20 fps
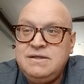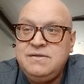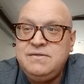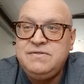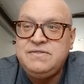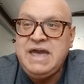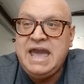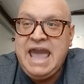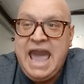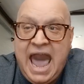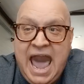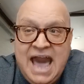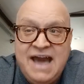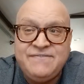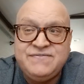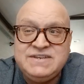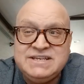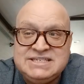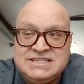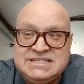they
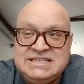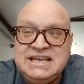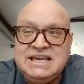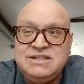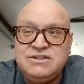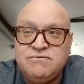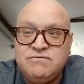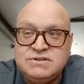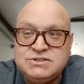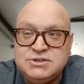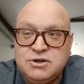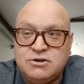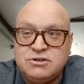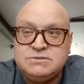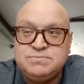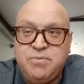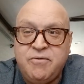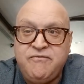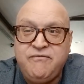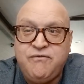have to see the
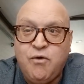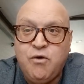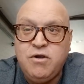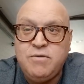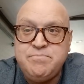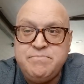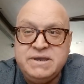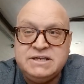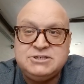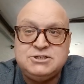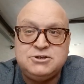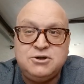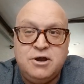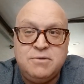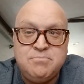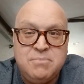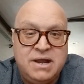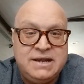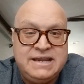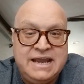results before admission
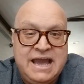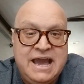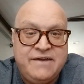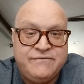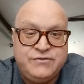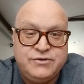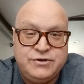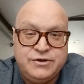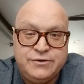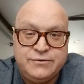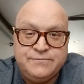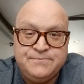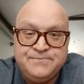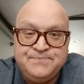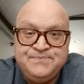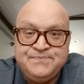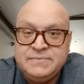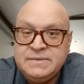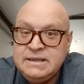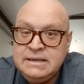on Monday afternoon.
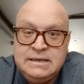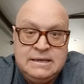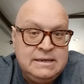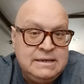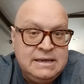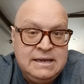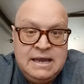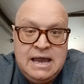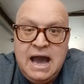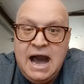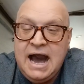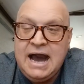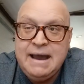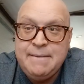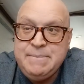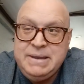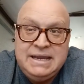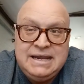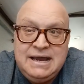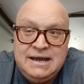I
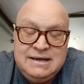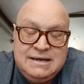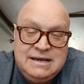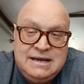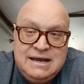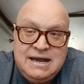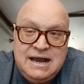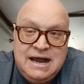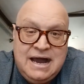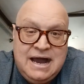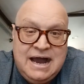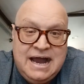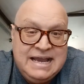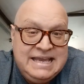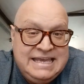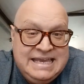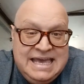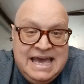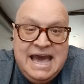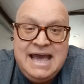mean, I
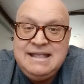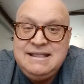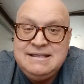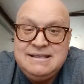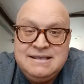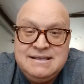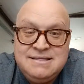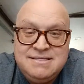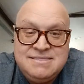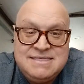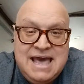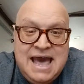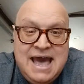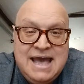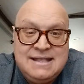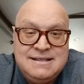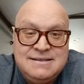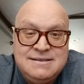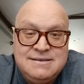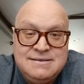get
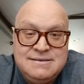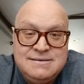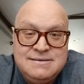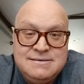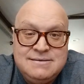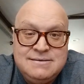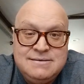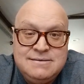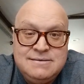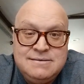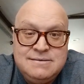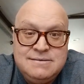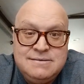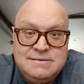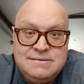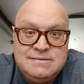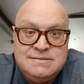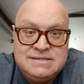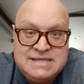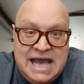that
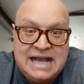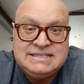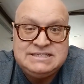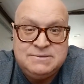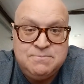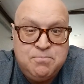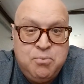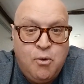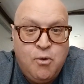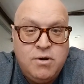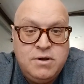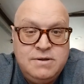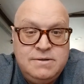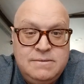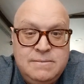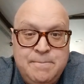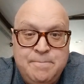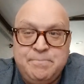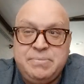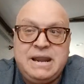that's
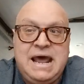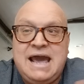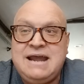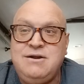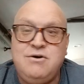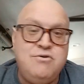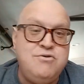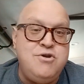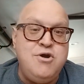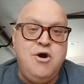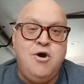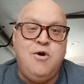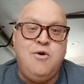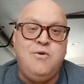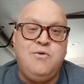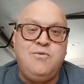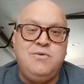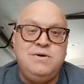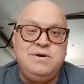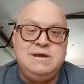important, but I don't
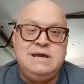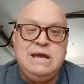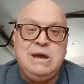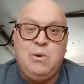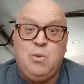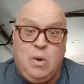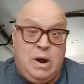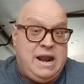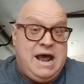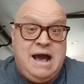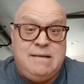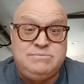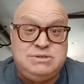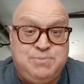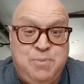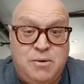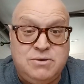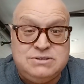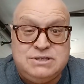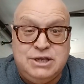know what I'm
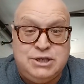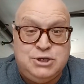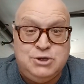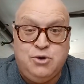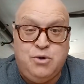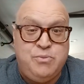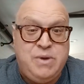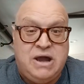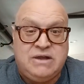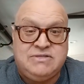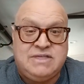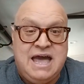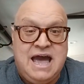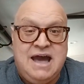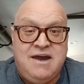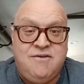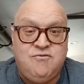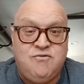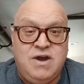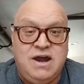supposed to do about
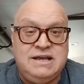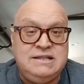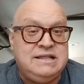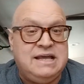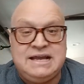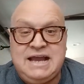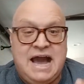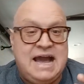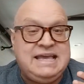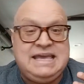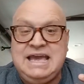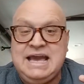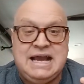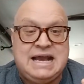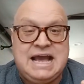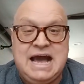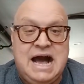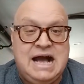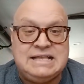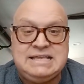that, right? Like I
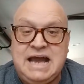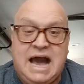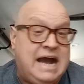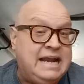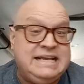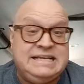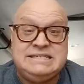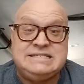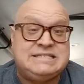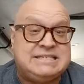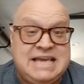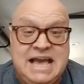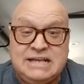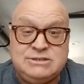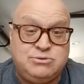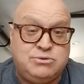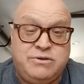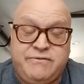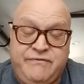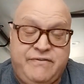didn't
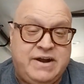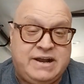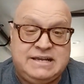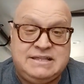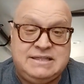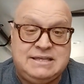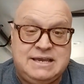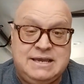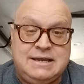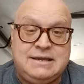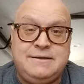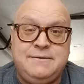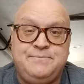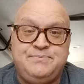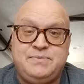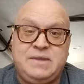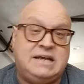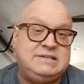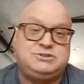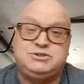schedule the fucking thing.
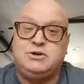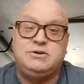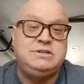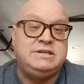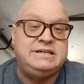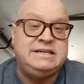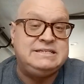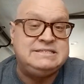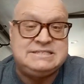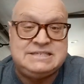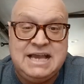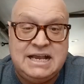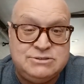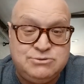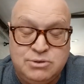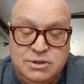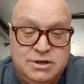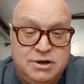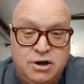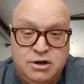I certainly didn't
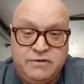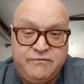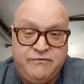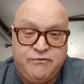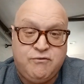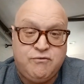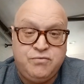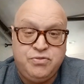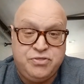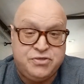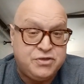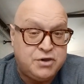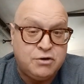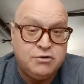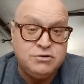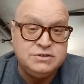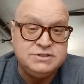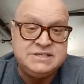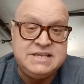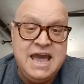schedule it on a
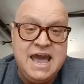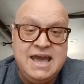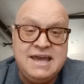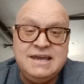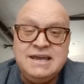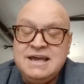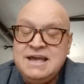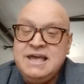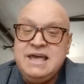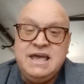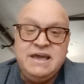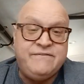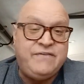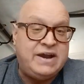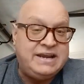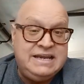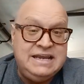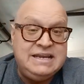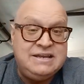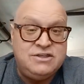Thursday if
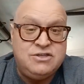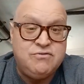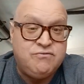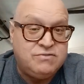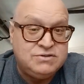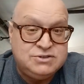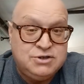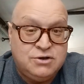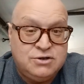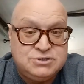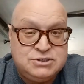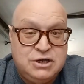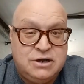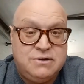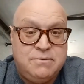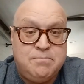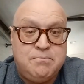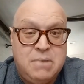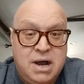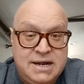I needed the results on
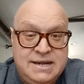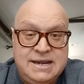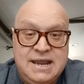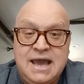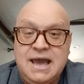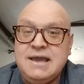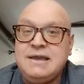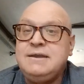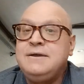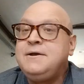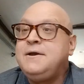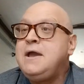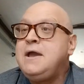a Monday.